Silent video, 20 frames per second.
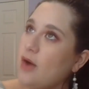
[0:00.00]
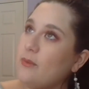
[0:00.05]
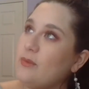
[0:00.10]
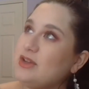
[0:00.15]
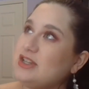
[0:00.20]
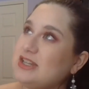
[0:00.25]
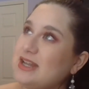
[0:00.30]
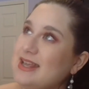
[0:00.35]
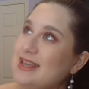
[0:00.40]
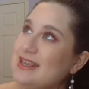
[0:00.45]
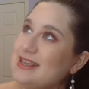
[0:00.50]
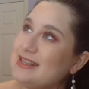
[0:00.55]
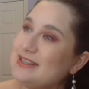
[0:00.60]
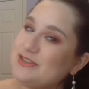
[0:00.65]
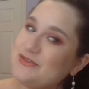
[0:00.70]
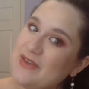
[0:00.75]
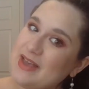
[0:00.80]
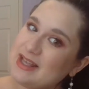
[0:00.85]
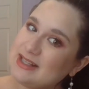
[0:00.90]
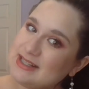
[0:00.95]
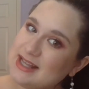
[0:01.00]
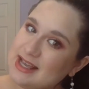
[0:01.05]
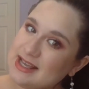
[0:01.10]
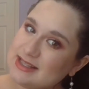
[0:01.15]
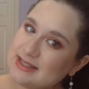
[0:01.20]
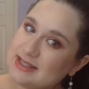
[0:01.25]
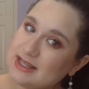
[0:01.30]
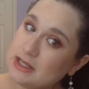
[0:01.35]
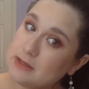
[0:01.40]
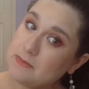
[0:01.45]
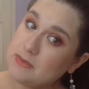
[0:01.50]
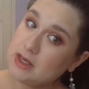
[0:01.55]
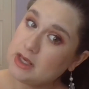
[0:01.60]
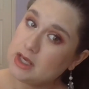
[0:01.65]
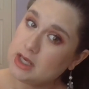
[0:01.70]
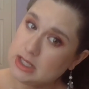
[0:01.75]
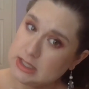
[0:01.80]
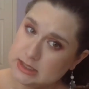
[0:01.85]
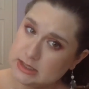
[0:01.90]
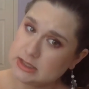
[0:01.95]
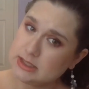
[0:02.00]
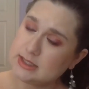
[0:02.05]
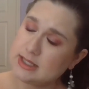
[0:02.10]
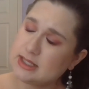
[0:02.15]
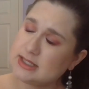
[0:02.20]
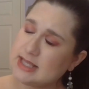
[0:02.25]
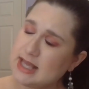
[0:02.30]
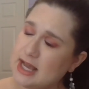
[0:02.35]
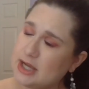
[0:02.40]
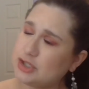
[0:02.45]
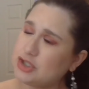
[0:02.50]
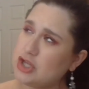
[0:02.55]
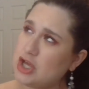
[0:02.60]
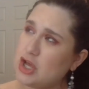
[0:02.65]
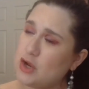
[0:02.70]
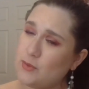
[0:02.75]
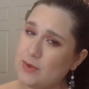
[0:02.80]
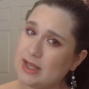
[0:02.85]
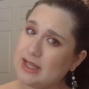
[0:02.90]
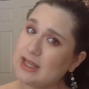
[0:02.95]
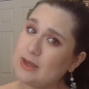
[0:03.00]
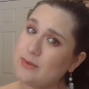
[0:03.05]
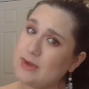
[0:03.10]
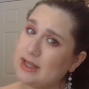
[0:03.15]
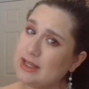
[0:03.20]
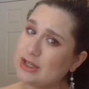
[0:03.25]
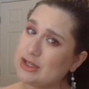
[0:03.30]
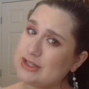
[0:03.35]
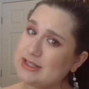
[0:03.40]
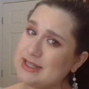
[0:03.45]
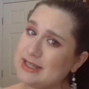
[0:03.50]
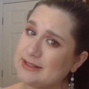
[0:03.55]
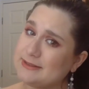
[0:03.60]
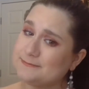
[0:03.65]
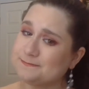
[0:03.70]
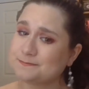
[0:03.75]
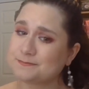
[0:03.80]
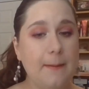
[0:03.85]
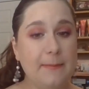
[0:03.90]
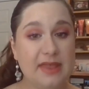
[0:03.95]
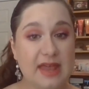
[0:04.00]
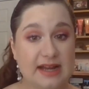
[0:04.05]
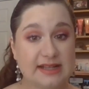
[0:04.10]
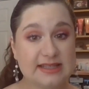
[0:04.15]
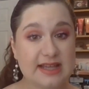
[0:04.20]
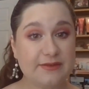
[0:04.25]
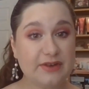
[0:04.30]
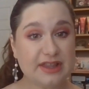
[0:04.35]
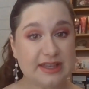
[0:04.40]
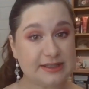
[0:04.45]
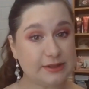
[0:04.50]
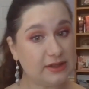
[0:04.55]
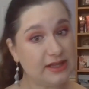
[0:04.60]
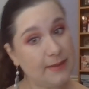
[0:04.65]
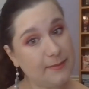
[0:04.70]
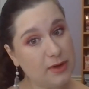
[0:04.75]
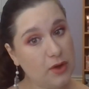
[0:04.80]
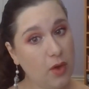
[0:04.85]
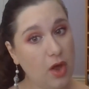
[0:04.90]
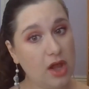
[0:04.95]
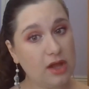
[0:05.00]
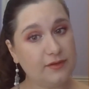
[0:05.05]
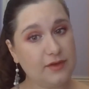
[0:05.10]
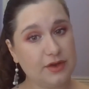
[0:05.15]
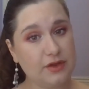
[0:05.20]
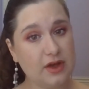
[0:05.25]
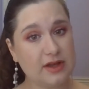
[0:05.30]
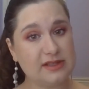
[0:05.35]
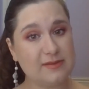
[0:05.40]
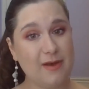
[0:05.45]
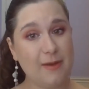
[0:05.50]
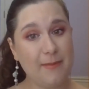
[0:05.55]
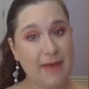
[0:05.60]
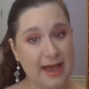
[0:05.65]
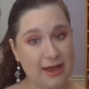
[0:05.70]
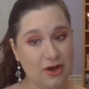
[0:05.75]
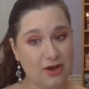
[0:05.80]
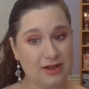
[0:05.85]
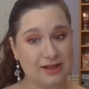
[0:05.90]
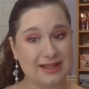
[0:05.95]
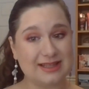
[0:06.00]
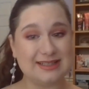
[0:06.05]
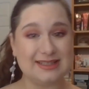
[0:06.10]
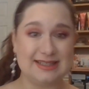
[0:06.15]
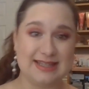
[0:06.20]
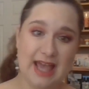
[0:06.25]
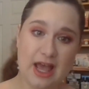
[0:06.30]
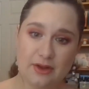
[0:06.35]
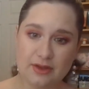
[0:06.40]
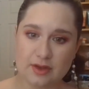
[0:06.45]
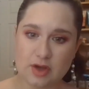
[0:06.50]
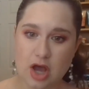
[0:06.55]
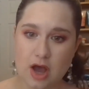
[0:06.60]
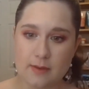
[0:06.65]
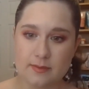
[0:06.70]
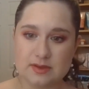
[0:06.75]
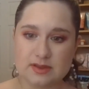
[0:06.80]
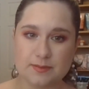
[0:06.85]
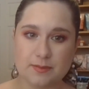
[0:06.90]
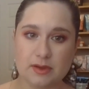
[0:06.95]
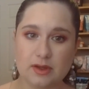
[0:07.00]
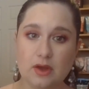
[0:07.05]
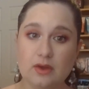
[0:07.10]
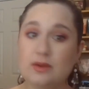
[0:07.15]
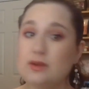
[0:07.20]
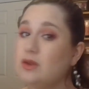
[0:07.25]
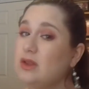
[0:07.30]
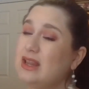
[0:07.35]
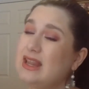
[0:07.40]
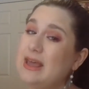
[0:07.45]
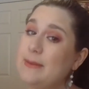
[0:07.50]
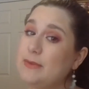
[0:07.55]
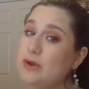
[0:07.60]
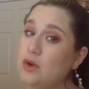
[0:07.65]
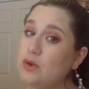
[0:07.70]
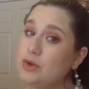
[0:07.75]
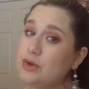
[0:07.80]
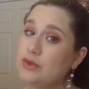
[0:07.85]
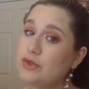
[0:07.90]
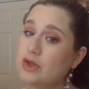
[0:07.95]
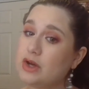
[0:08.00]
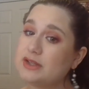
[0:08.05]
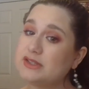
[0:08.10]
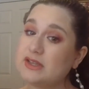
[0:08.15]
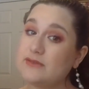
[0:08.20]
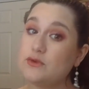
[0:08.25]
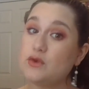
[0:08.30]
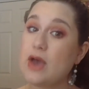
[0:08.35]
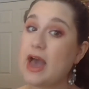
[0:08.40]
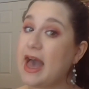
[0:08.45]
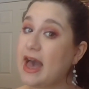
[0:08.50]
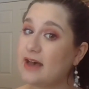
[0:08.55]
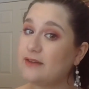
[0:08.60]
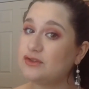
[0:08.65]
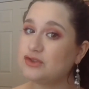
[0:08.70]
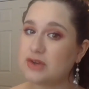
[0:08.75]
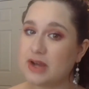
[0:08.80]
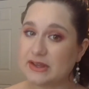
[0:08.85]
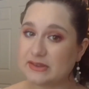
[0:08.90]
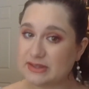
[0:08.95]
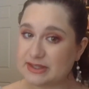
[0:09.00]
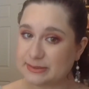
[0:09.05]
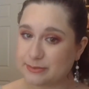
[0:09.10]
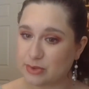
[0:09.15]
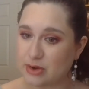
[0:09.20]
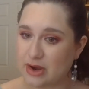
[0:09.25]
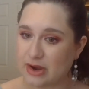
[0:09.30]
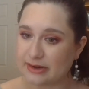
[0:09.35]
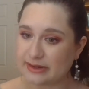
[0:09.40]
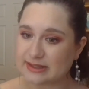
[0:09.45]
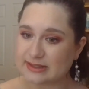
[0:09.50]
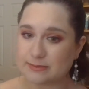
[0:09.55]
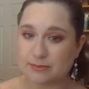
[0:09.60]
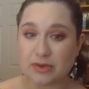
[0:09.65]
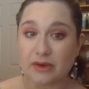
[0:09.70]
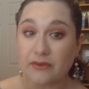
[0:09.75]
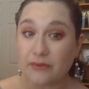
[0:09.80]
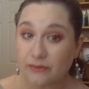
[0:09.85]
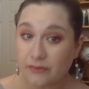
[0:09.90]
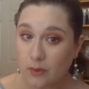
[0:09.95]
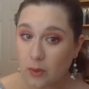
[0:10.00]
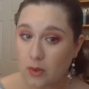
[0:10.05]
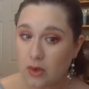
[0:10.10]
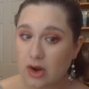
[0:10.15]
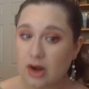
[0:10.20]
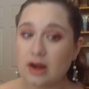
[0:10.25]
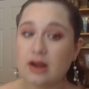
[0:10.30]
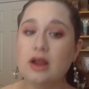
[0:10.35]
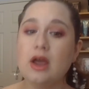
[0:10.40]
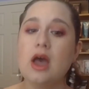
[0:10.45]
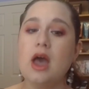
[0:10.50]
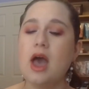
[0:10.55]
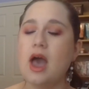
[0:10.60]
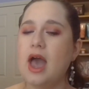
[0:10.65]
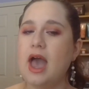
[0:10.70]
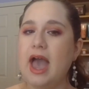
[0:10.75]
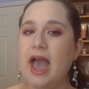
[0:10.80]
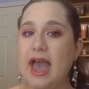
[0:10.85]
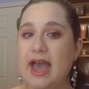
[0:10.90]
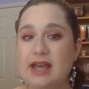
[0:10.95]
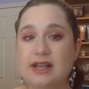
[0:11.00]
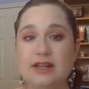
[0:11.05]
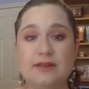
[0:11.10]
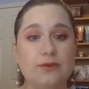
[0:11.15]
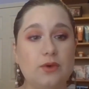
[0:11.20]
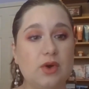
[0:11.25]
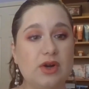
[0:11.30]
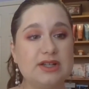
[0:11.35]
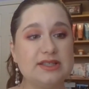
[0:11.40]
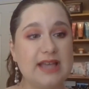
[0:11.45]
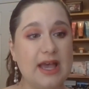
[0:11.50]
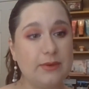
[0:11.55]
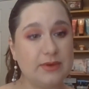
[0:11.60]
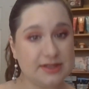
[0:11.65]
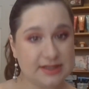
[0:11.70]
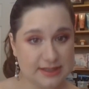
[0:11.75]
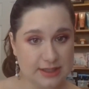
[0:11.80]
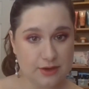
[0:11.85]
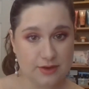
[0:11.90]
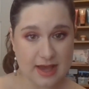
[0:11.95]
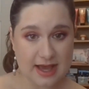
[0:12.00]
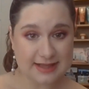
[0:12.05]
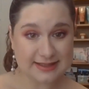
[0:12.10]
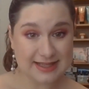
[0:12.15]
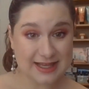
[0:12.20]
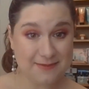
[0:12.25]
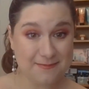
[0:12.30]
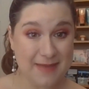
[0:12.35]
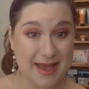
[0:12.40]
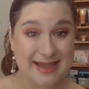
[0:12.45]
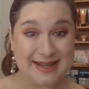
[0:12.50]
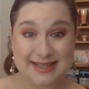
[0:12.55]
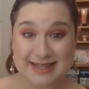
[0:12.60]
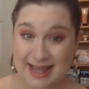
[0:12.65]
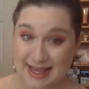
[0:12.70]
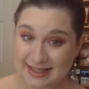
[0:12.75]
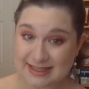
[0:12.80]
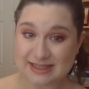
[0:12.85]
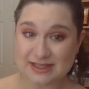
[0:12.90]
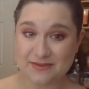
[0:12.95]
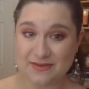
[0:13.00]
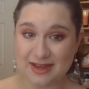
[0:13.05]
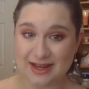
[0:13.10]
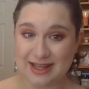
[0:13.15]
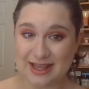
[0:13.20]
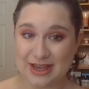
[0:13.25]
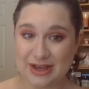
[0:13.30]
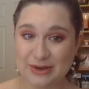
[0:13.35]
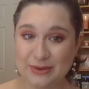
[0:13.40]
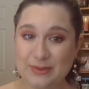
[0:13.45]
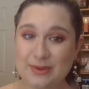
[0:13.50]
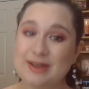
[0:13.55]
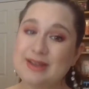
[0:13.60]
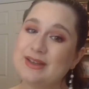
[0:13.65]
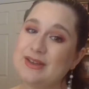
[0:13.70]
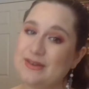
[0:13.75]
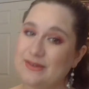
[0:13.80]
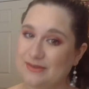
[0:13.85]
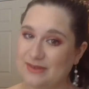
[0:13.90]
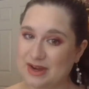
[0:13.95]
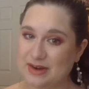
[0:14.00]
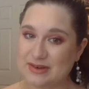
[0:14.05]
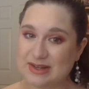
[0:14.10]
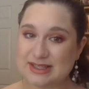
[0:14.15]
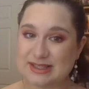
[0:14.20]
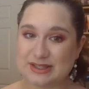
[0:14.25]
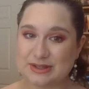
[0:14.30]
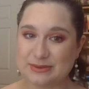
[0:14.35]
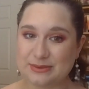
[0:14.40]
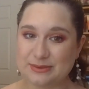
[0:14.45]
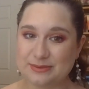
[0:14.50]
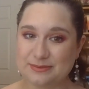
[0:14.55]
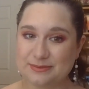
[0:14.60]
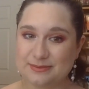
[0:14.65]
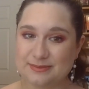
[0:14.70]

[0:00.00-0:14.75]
which is fantastic because that's actually a really good deal. But that is everything. So let me know all of your thoughts about my haul down in the comments below. Let me know your thoughts if you have tried these products before. And of course, I will see you guys in my next video very soon.